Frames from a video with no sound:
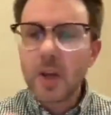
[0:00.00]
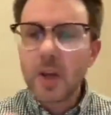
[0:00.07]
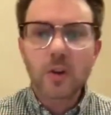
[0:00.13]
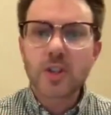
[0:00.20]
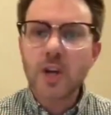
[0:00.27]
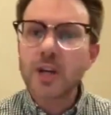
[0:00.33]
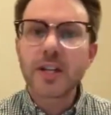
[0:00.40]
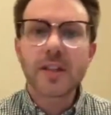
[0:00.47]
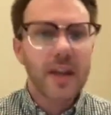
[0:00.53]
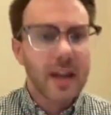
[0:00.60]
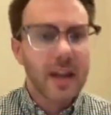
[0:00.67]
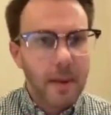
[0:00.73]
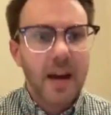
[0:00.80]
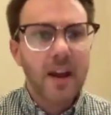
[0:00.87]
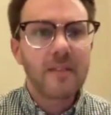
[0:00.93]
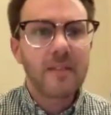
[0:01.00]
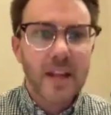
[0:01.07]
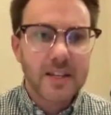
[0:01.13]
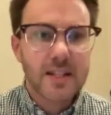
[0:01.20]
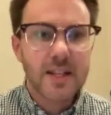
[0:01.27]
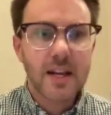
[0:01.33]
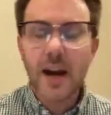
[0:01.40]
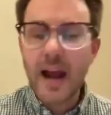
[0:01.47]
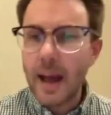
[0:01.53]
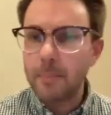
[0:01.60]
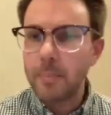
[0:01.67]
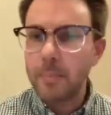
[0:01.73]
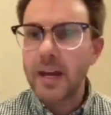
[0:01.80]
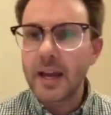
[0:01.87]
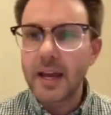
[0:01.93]
Start to think about events that are
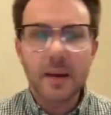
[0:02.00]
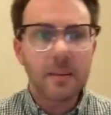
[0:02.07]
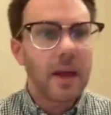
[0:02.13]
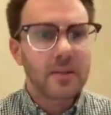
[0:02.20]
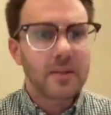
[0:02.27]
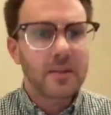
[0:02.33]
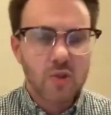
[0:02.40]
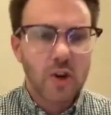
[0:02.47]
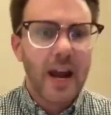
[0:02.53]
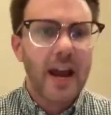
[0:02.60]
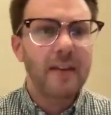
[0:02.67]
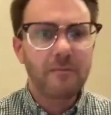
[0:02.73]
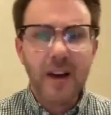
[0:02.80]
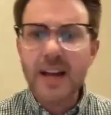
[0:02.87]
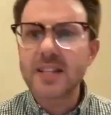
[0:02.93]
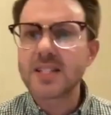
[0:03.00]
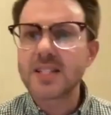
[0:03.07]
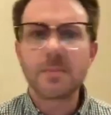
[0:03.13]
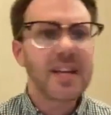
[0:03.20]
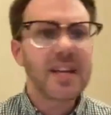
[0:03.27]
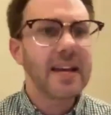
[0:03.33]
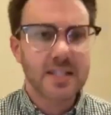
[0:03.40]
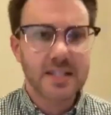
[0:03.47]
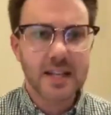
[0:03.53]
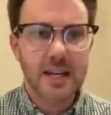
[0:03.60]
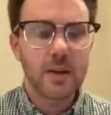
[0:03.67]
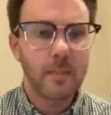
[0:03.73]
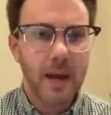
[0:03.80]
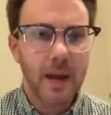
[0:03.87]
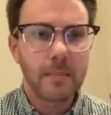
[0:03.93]
happening and try and find some dates that
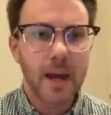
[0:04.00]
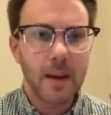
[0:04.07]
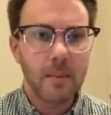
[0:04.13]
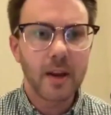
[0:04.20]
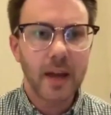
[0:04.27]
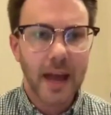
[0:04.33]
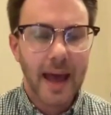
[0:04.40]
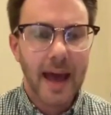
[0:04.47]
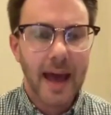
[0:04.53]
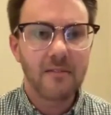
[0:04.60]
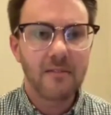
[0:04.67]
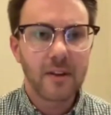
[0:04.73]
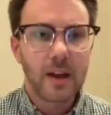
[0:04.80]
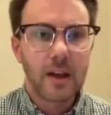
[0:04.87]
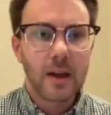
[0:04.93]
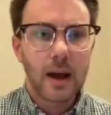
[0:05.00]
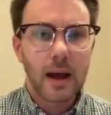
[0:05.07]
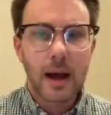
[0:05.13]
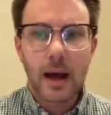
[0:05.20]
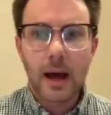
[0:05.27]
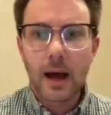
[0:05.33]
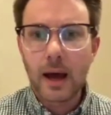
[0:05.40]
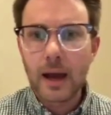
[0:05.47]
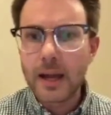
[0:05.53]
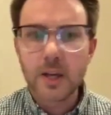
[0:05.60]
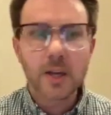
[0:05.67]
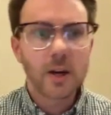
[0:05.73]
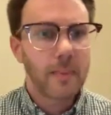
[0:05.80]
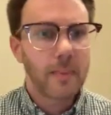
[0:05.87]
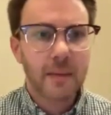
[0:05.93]
you might be able to have in
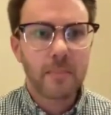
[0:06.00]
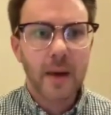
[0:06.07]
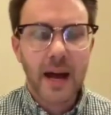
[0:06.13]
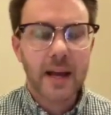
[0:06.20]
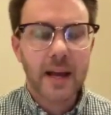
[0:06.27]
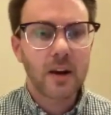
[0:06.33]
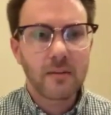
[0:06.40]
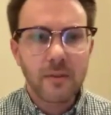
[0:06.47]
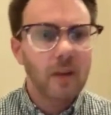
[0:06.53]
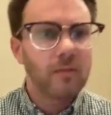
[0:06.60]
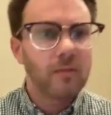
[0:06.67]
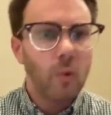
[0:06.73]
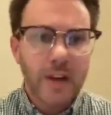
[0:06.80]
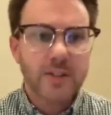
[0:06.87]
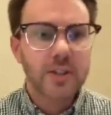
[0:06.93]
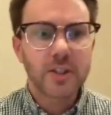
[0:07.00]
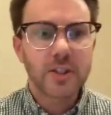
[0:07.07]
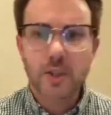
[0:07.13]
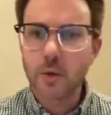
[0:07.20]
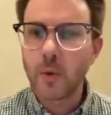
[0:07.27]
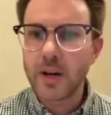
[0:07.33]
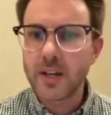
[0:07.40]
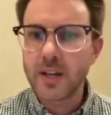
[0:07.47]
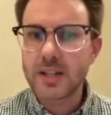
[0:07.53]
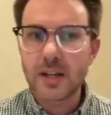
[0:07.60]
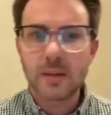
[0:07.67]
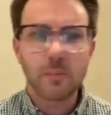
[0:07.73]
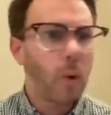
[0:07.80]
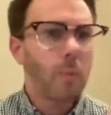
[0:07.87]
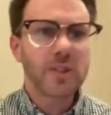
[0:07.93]
your back pocket of questions you want to
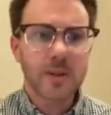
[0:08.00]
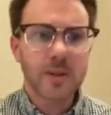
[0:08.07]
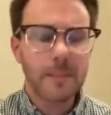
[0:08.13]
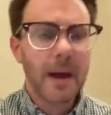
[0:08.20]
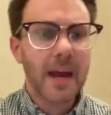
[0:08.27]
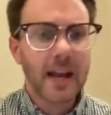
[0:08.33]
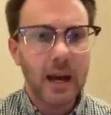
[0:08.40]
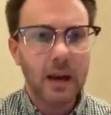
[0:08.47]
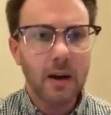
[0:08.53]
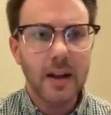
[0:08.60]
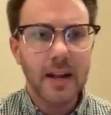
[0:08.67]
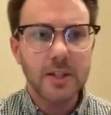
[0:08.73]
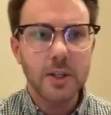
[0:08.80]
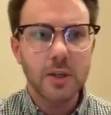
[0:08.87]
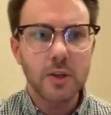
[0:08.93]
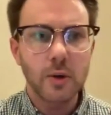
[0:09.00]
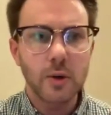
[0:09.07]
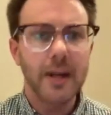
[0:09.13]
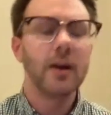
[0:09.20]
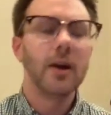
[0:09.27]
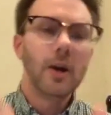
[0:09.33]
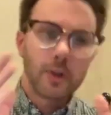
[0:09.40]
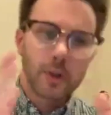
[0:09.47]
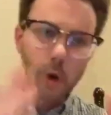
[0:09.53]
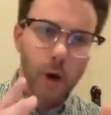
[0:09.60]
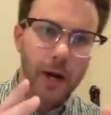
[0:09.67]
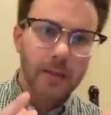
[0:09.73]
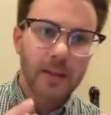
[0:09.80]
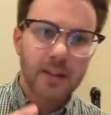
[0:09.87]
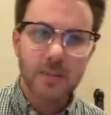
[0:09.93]
see. What was my congregation doing
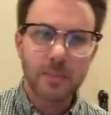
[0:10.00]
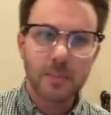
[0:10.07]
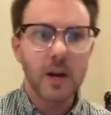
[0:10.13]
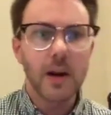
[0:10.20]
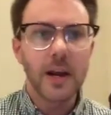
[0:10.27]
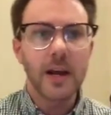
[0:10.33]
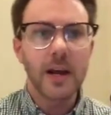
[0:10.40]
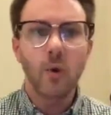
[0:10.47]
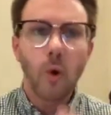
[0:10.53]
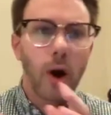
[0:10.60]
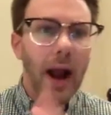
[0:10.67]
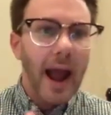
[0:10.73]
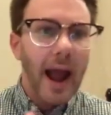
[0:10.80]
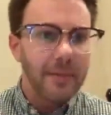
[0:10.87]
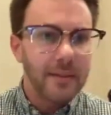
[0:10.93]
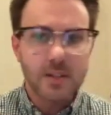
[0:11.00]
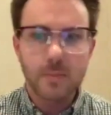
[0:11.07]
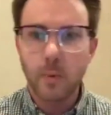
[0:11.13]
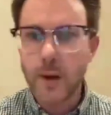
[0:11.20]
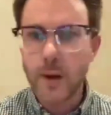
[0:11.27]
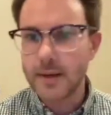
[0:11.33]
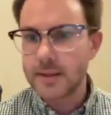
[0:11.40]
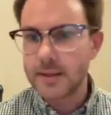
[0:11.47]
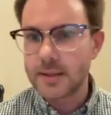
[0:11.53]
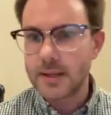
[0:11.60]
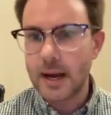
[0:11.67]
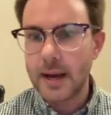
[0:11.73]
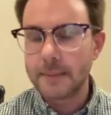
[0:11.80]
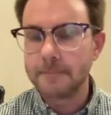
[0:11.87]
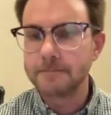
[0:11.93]
during this period or at this point in
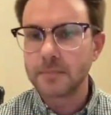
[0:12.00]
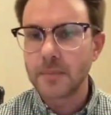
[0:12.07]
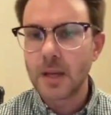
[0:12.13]
time?